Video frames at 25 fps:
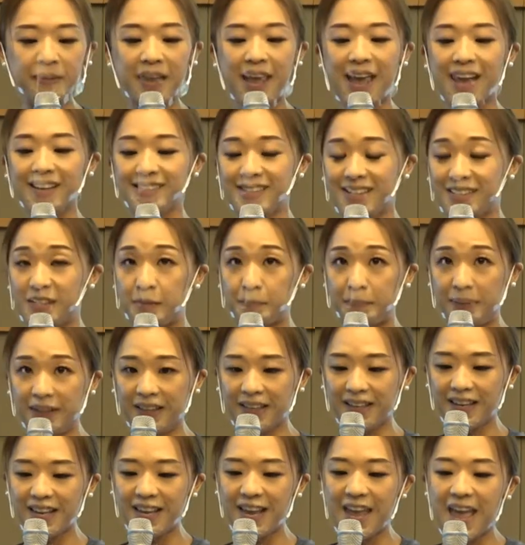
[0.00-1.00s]

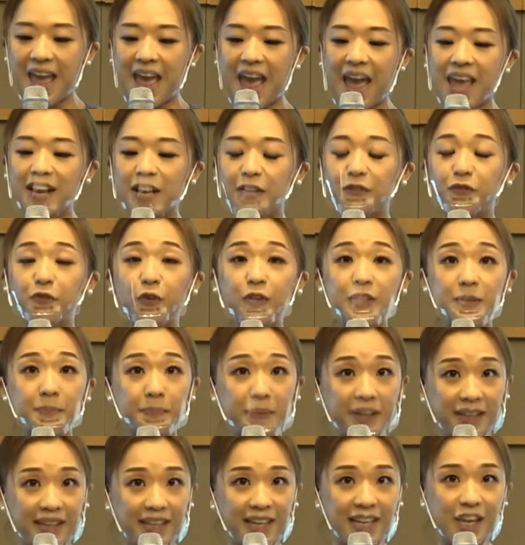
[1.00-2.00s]
accessibility and
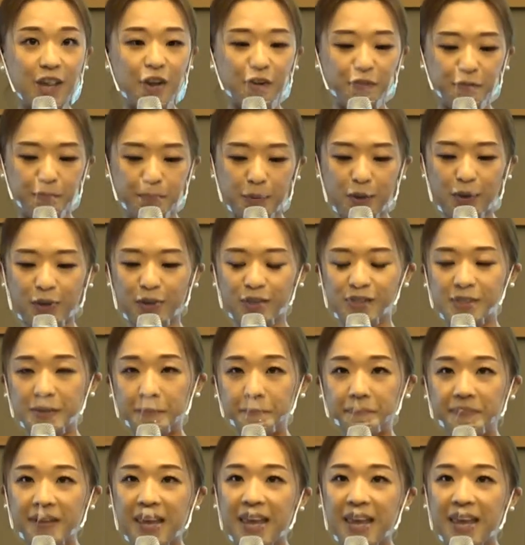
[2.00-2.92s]
affordability of books.